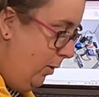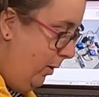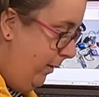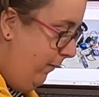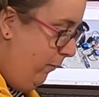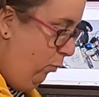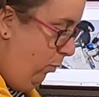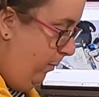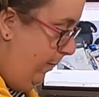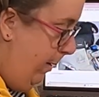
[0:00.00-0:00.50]
I don't
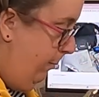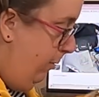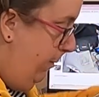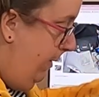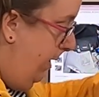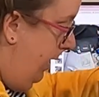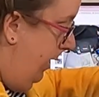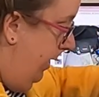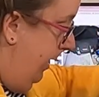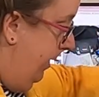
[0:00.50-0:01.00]
even remember
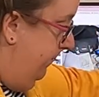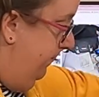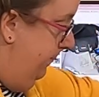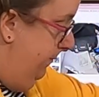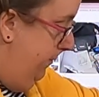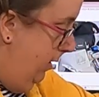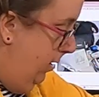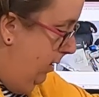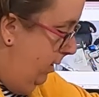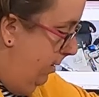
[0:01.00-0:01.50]
buying it.
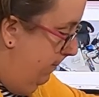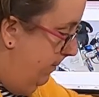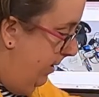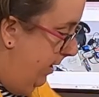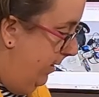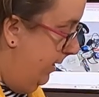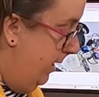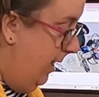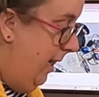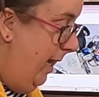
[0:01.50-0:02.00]

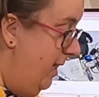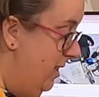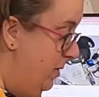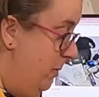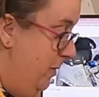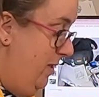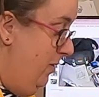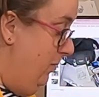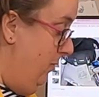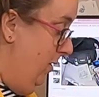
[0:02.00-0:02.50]
But the case
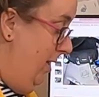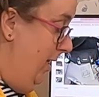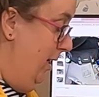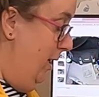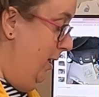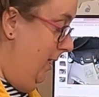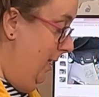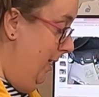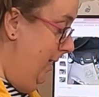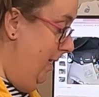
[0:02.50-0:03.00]
was in really good